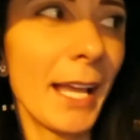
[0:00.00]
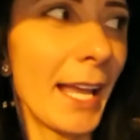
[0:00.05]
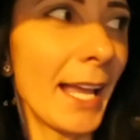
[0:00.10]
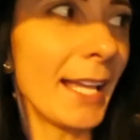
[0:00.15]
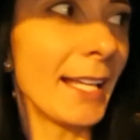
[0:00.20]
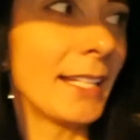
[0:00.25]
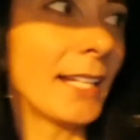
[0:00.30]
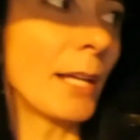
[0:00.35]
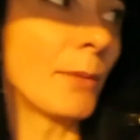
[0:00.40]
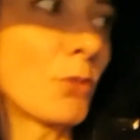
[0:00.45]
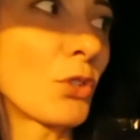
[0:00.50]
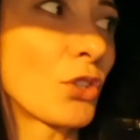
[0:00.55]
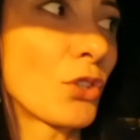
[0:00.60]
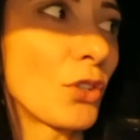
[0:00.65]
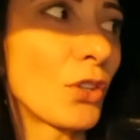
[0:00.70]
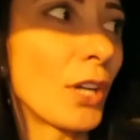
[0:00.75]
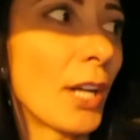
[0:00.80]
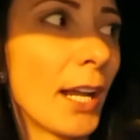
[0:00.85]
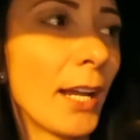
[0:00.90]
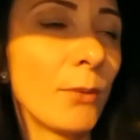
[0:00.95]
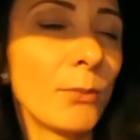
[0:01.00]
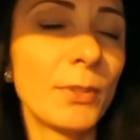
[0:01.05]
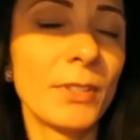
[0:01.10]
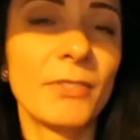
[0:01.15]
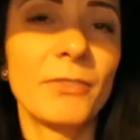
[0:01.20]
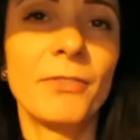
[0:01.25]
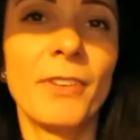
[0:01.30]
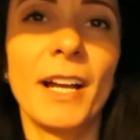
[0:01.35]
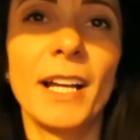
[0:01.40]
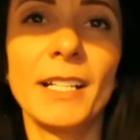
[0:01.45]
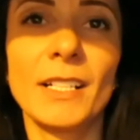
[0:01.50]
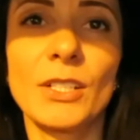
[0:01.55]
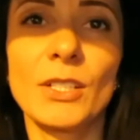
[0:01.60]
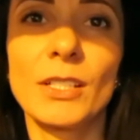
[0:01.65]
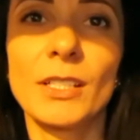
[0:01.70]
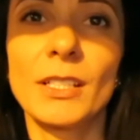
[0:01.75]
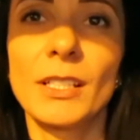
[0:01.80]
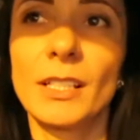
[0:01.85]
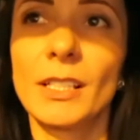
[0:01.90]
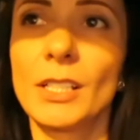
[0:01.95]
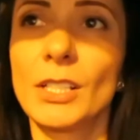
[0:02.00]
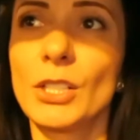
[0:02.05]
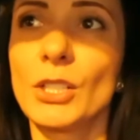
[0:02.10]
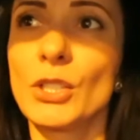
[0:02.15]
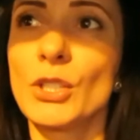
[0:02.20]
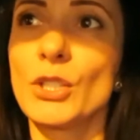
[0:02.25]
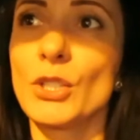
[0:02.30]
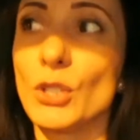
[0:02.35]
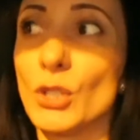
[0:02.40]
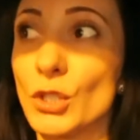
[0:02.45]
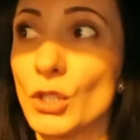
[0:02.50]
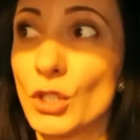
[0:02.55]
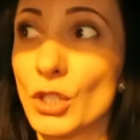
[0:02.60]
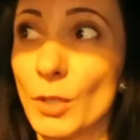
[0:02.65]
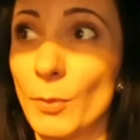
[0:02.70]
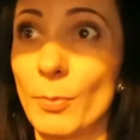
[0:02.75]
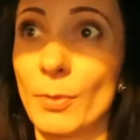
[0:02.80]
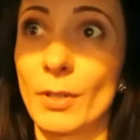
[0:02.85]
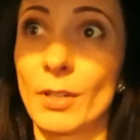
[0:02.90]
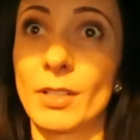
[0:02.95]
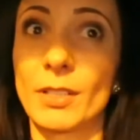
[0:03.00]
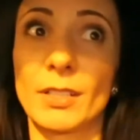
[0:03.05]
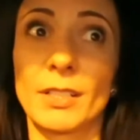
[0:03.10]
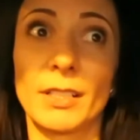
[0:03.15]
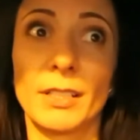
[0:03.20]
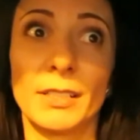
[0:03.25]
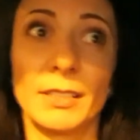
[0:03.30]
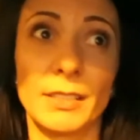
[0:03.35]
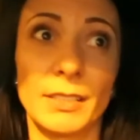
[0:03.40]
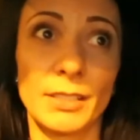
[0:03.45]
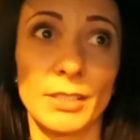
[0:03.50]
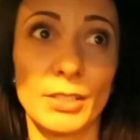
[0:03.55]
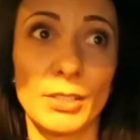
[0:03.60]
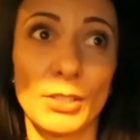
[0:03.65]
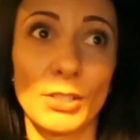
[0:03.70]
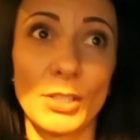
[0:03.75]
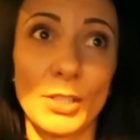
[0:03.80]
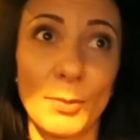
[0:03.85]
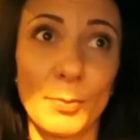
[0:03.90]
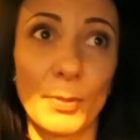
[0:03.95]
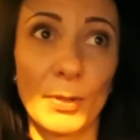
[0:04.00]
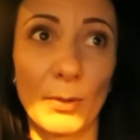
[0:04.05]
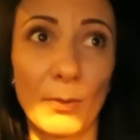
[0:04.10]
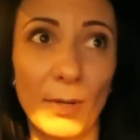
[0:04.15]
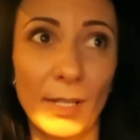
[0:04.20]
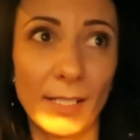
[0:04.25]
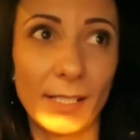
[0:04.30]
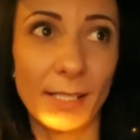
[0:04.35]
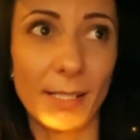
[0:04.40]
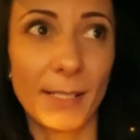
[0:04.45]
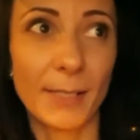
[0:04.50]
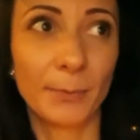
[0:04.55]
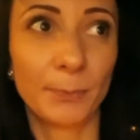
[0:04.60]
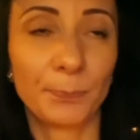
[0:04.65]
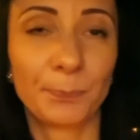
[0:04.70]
and I'm sure I will find the cheaper ones